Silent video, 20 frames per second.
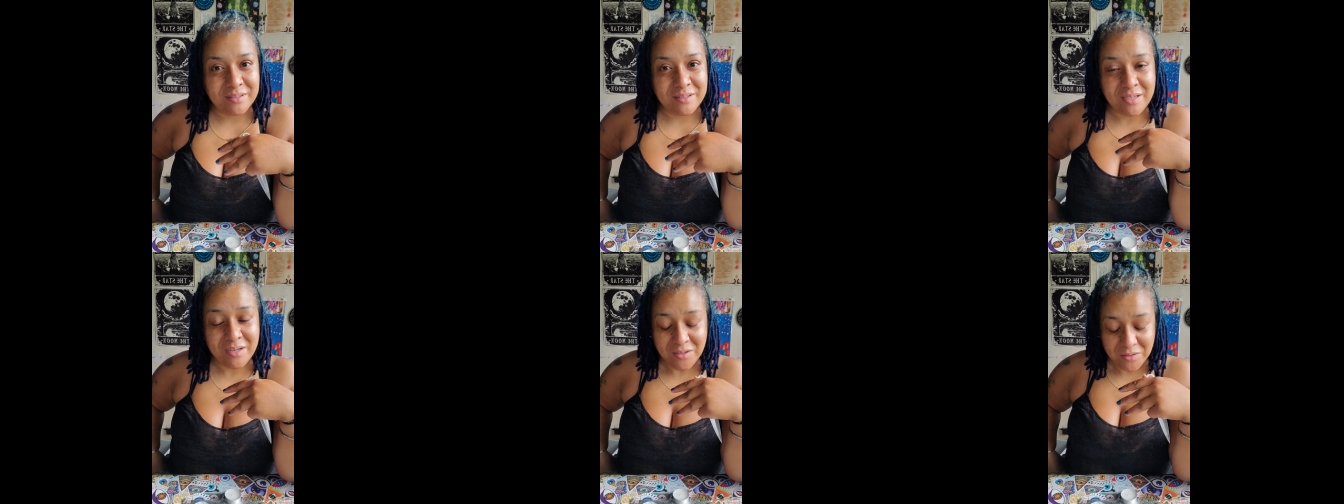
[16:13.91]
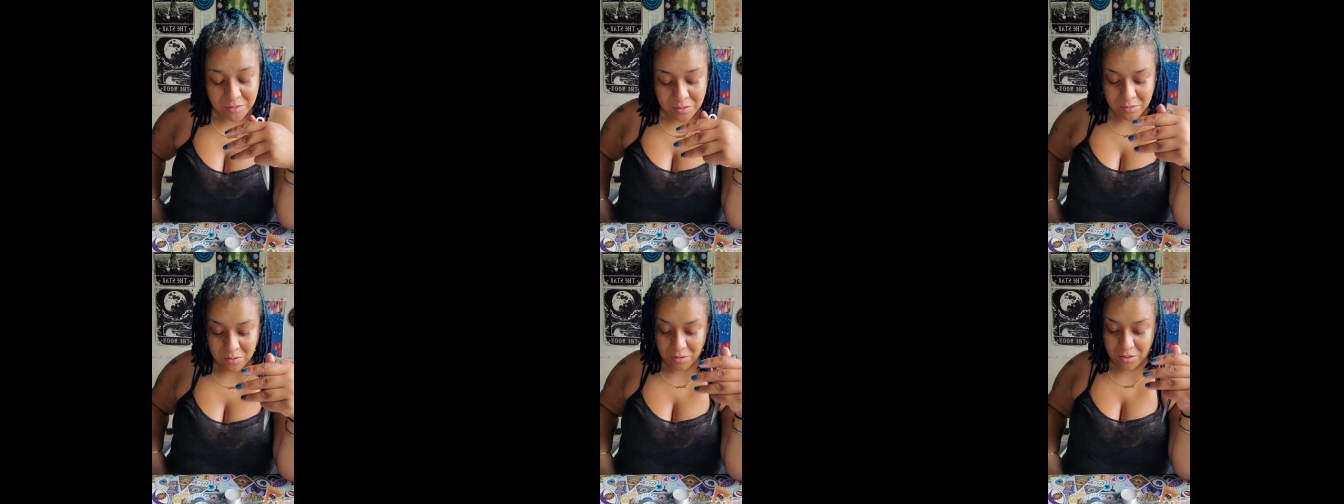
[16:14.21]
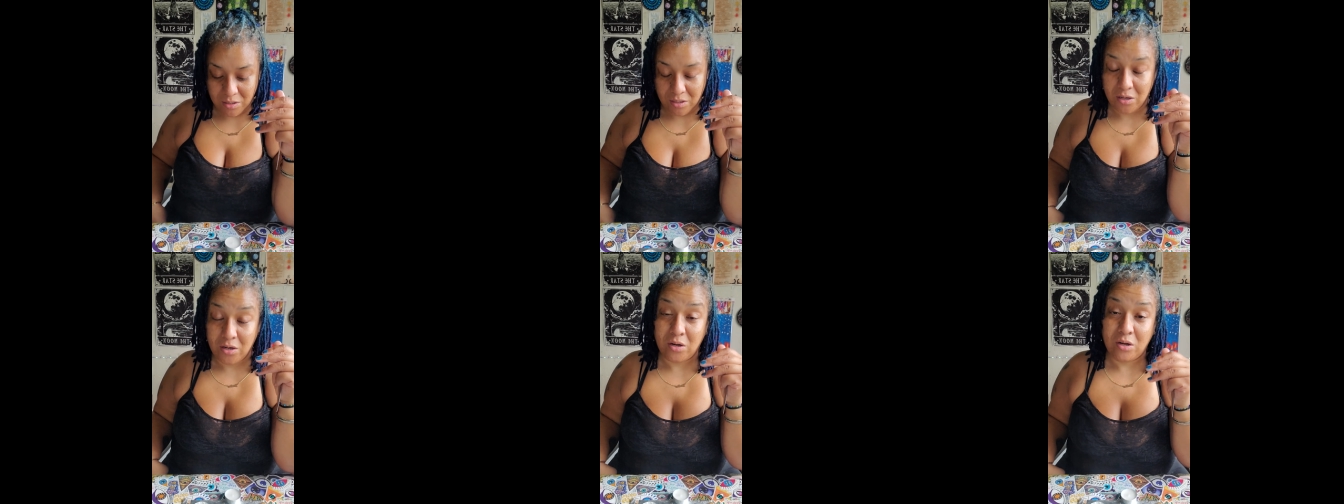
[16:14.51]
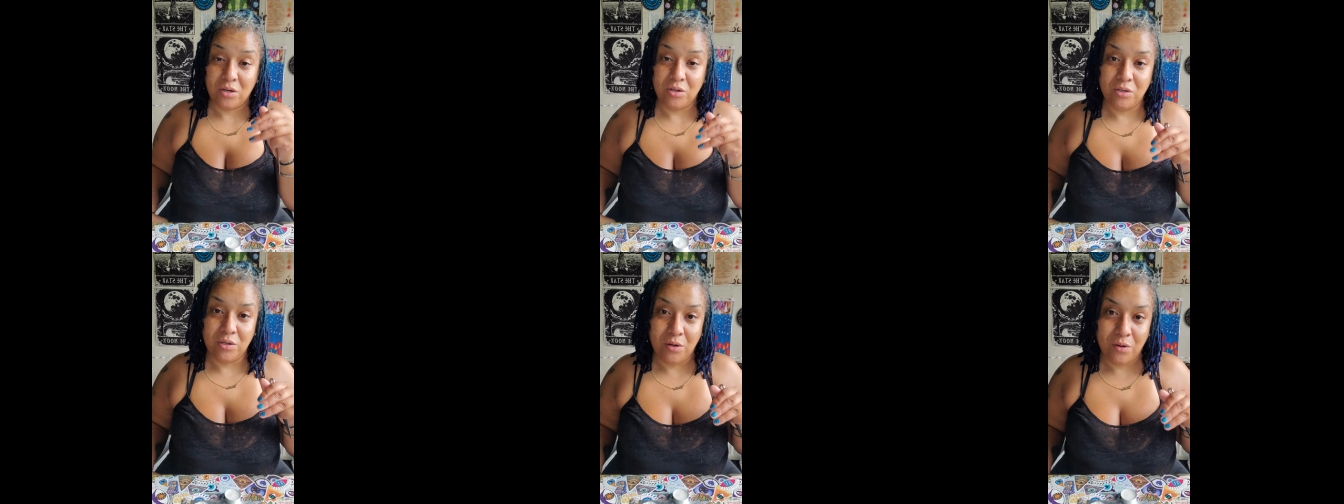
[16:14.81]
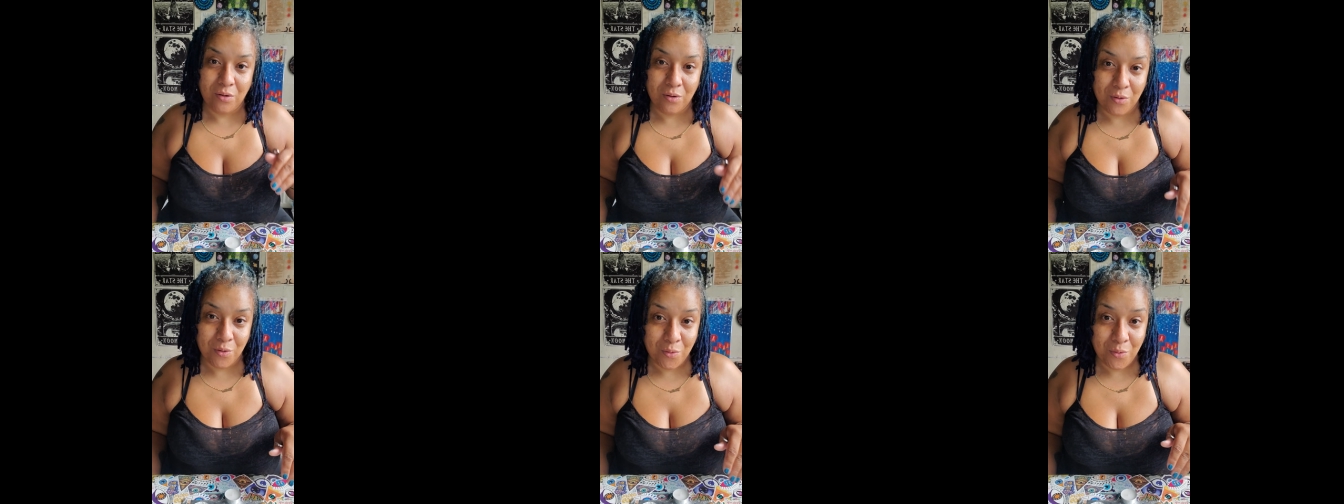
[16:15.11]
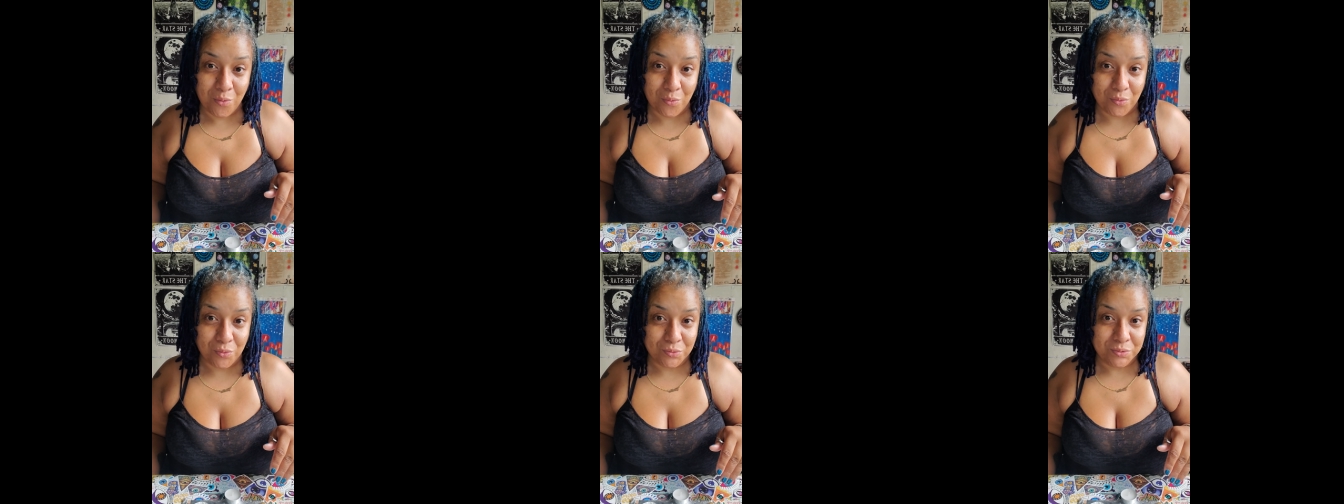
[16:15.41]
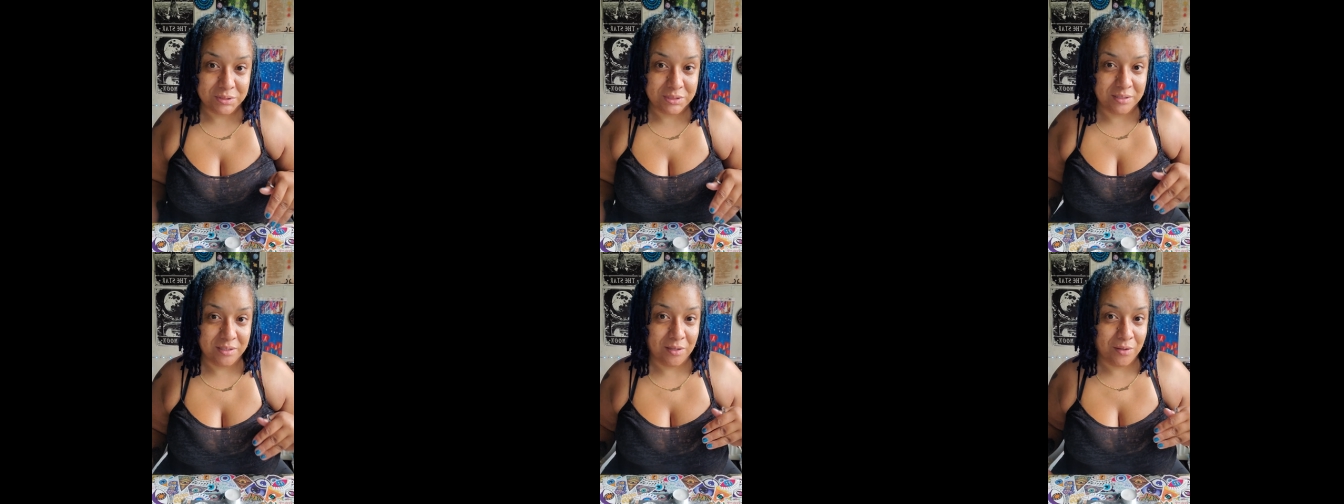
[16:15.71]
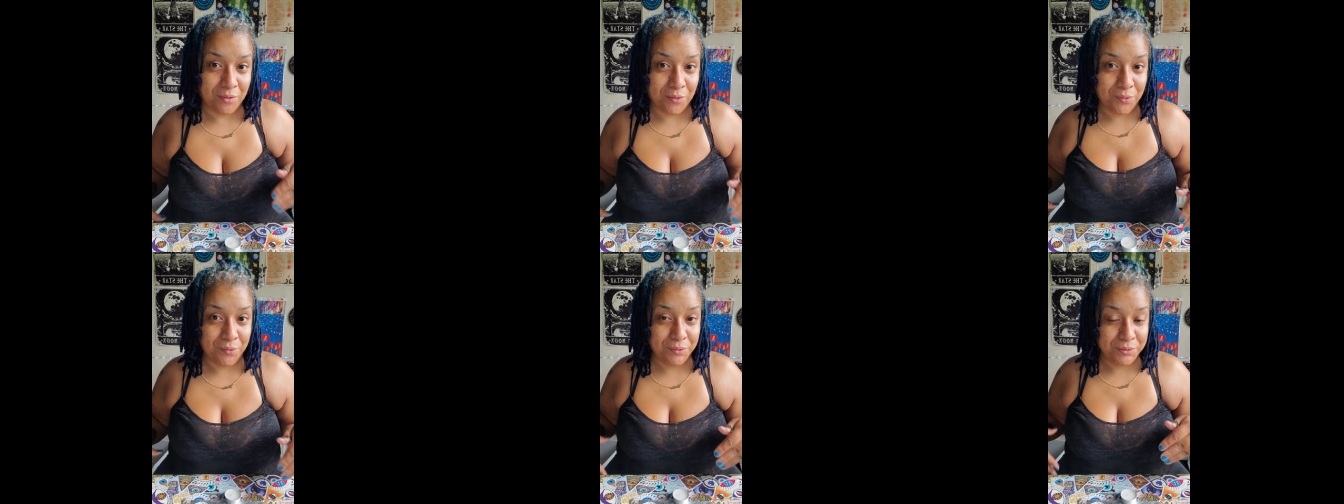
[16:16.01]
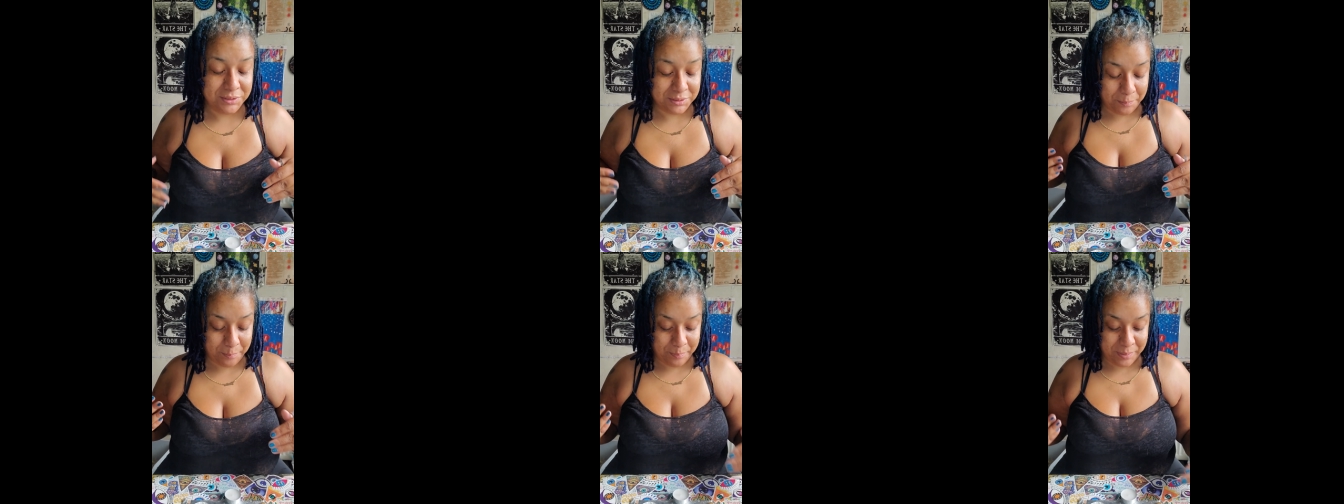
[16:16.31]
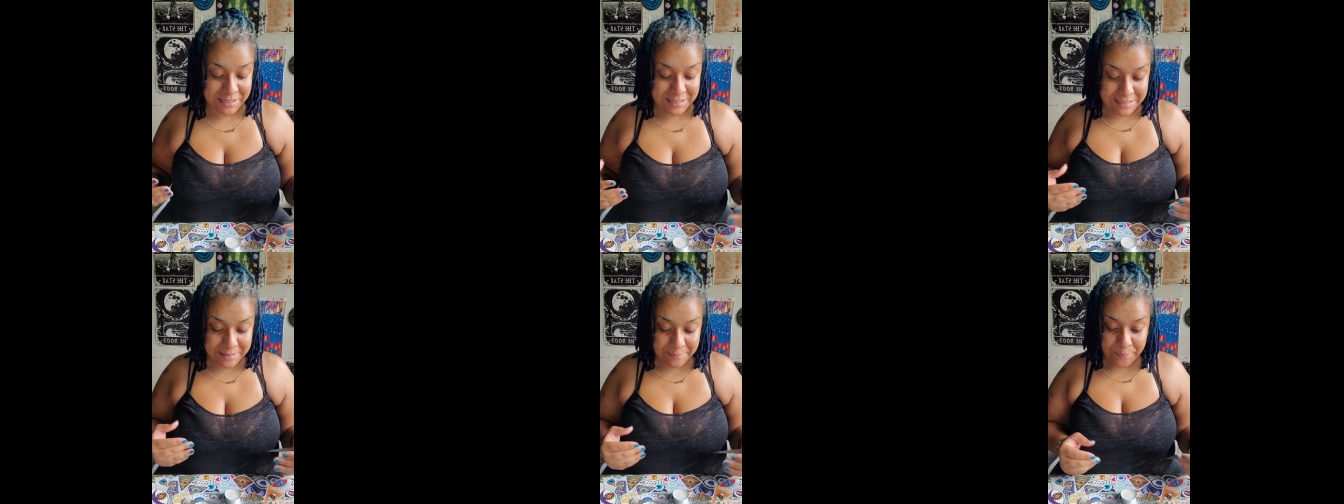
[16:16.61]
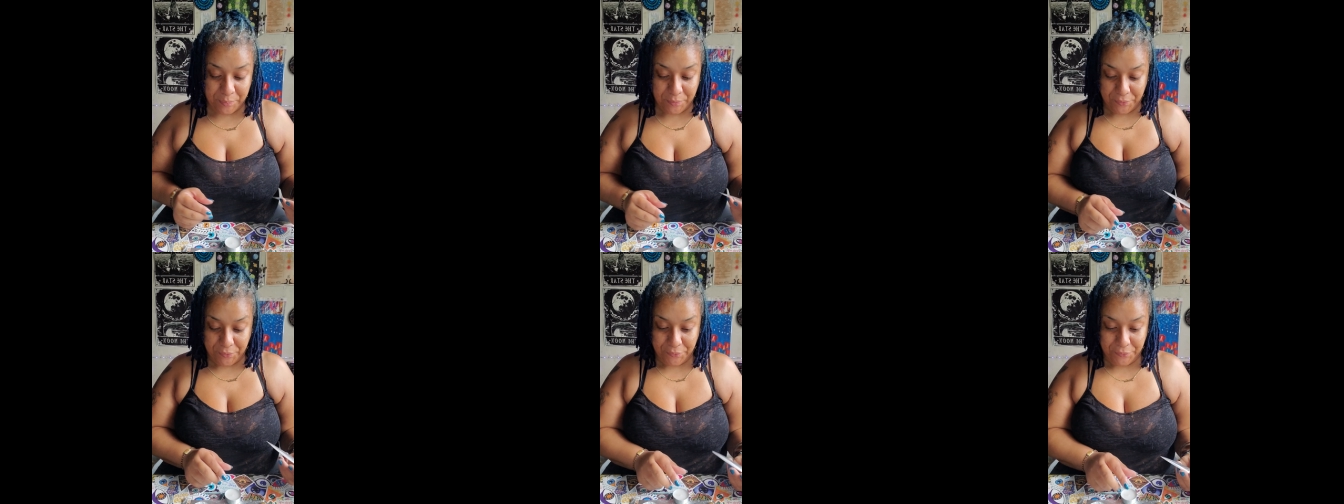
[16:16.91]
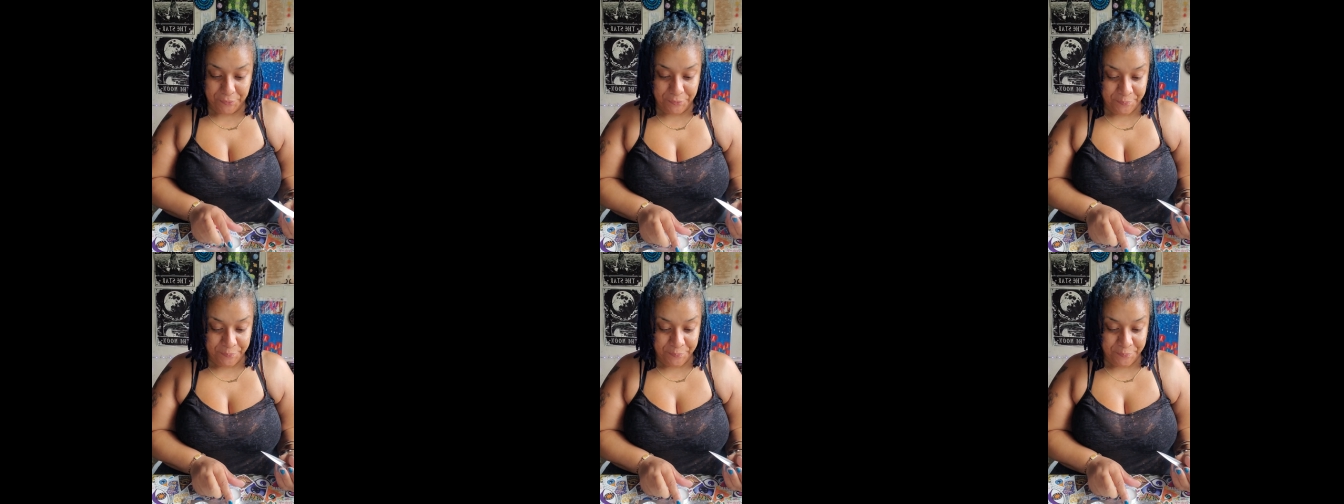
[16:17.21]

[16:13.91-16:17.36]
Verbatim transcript: There are old, old people.